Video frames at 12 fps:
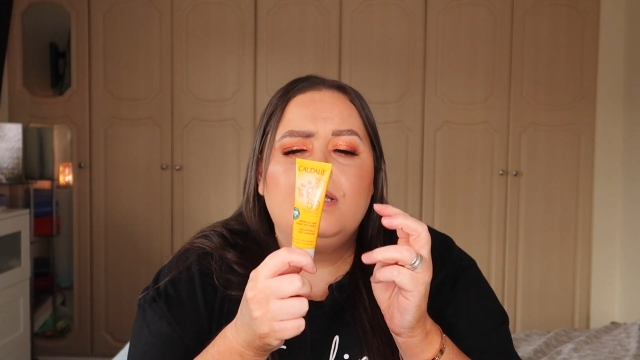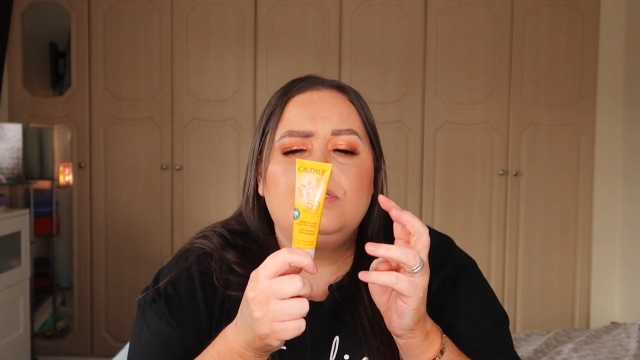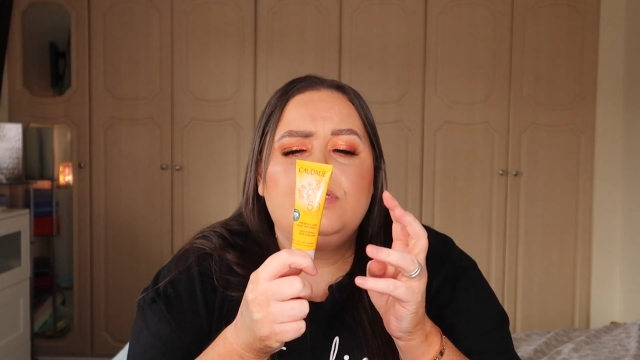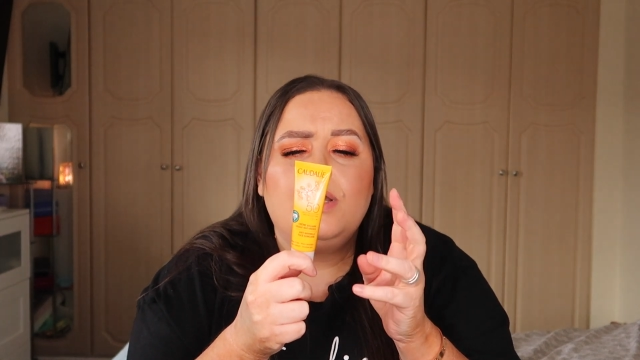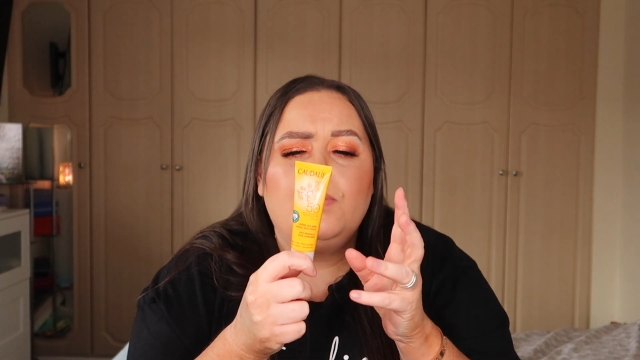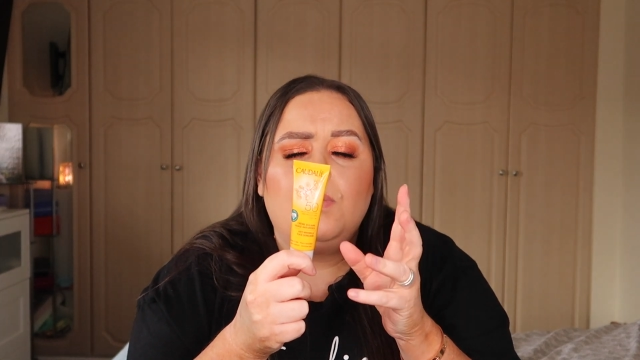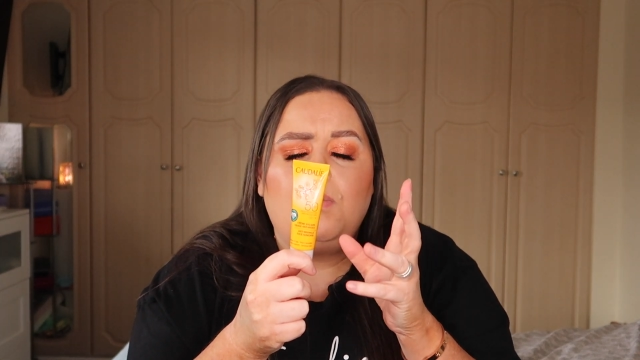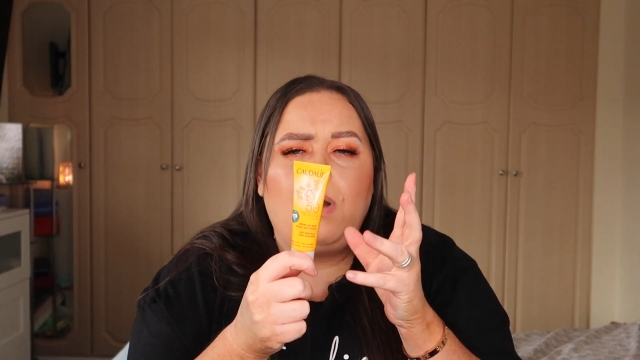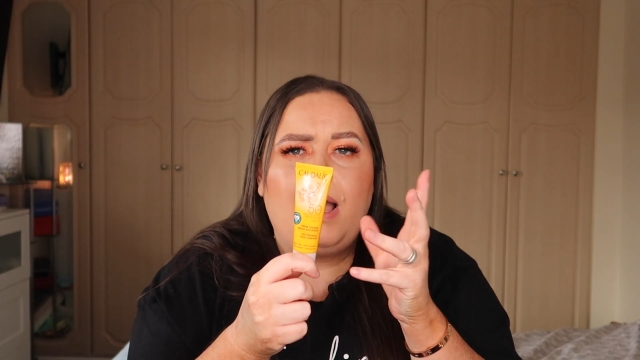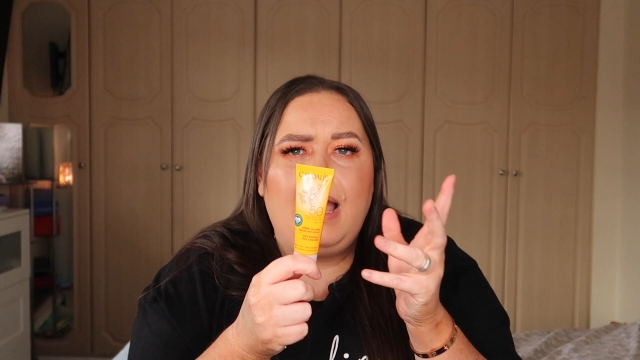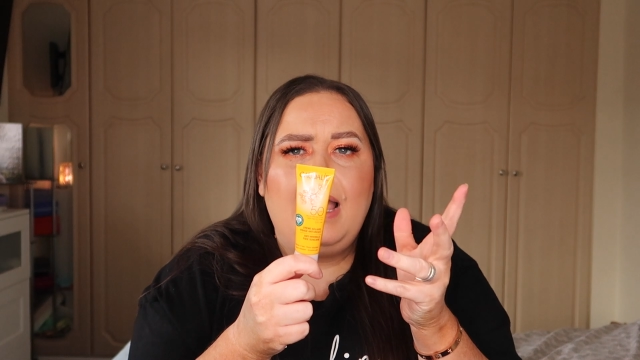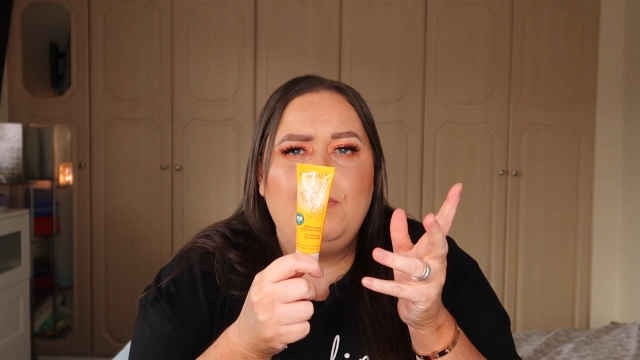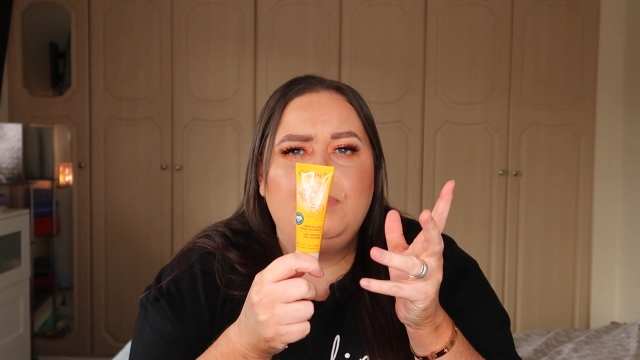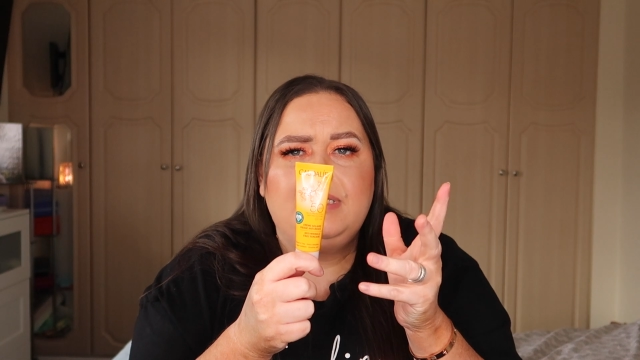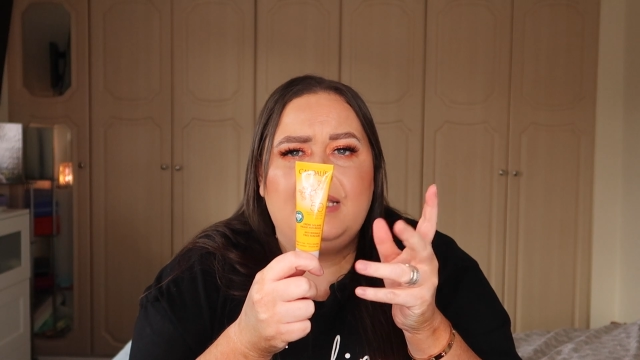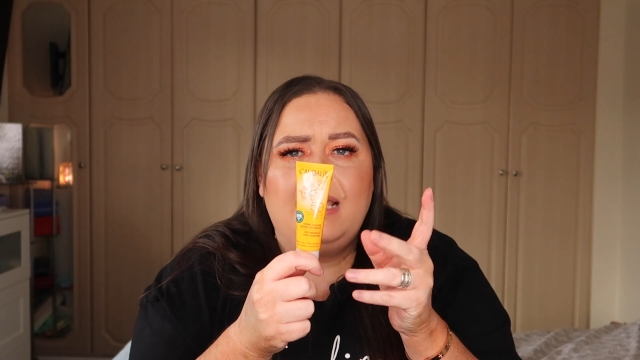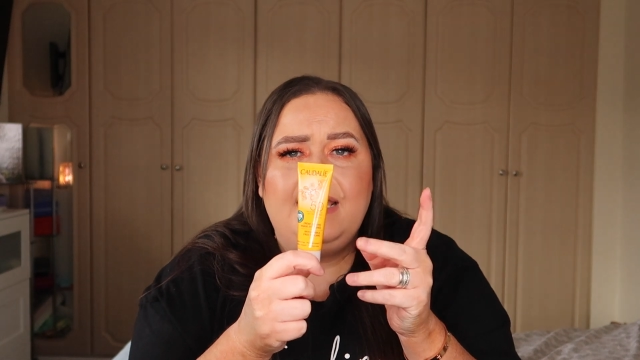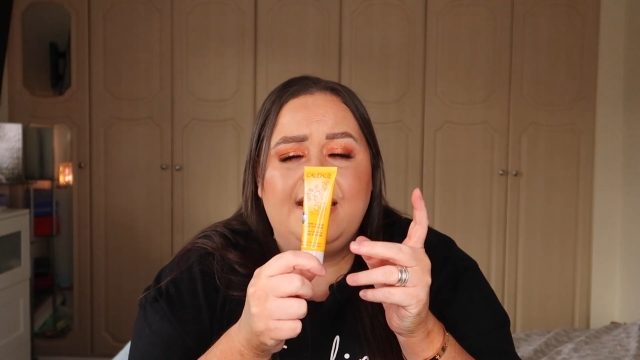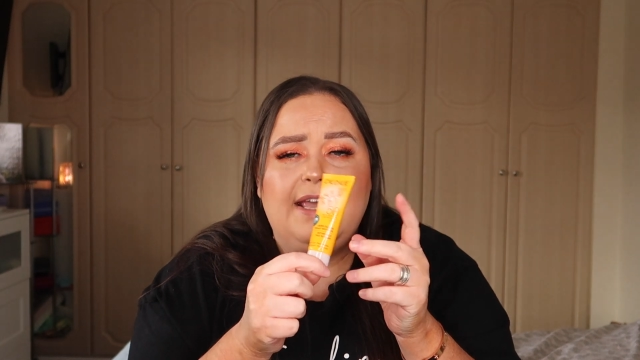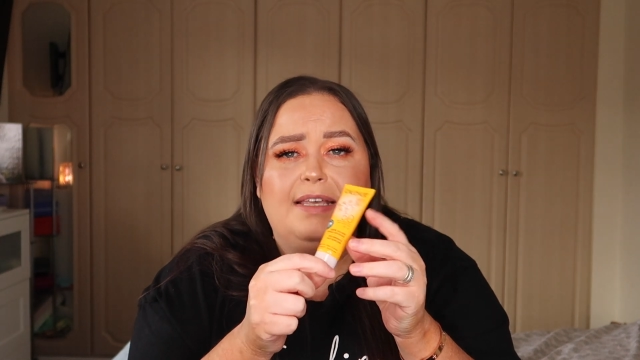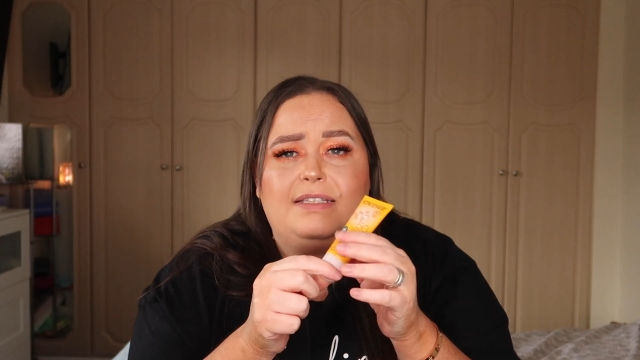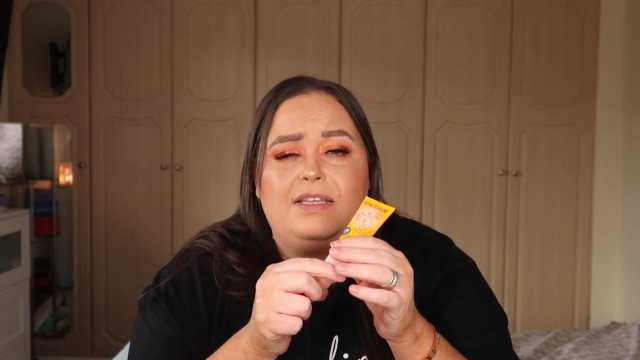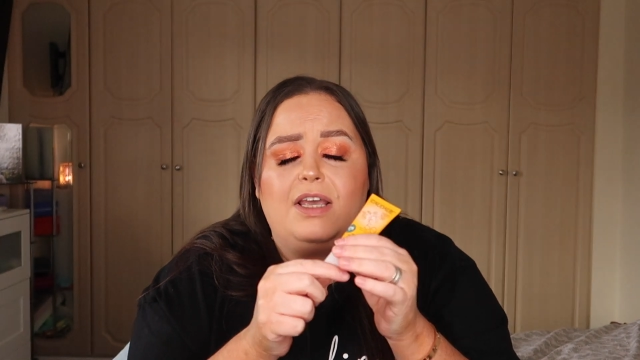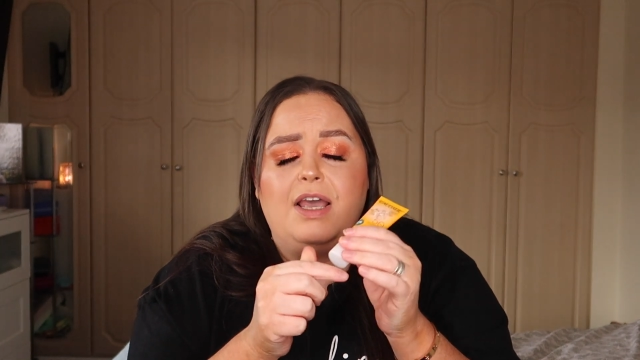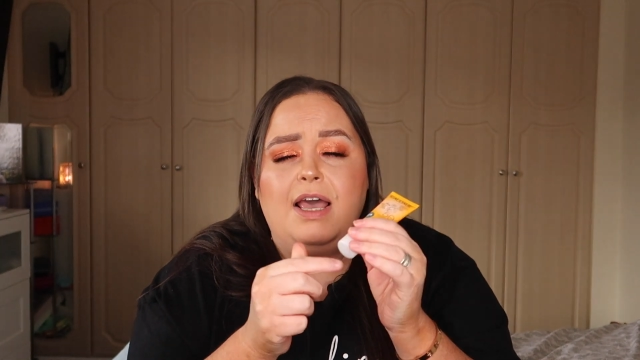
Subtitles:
So what I would say is